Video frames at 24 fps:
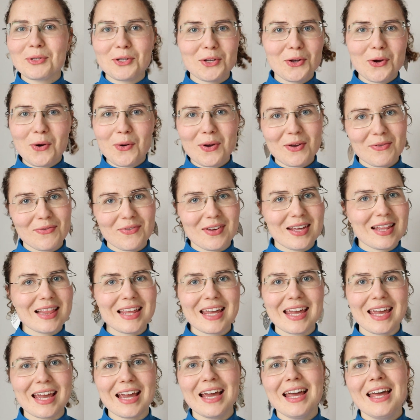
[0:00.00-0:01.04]
snowy
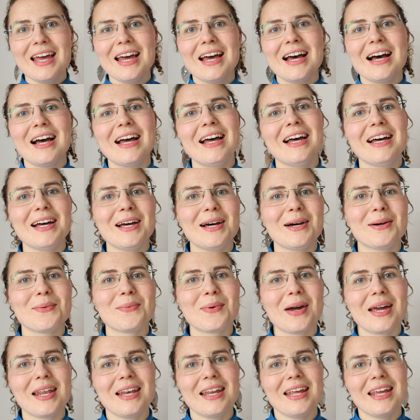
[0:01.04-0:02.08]
feeling
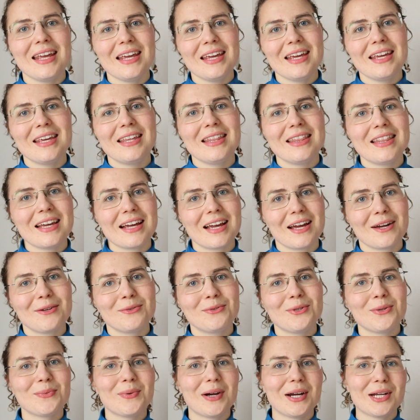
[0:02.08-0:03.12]
when in the
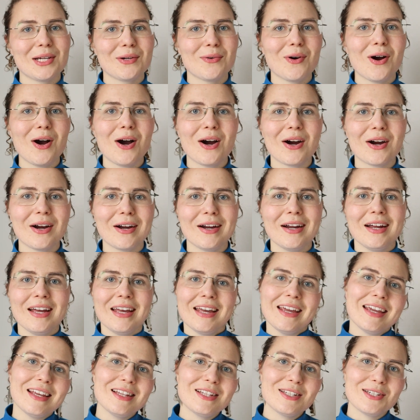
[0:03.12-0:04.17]
country where you are
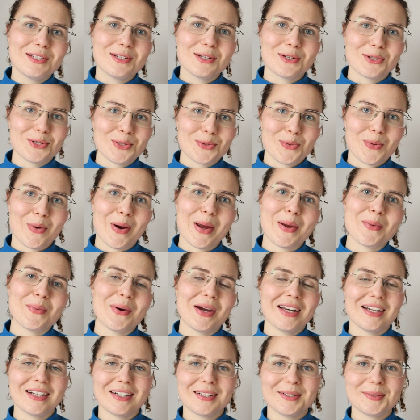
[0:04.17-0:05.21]
it's just grey
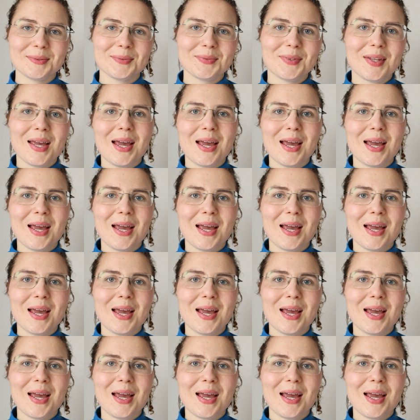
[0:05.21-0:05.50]
weather.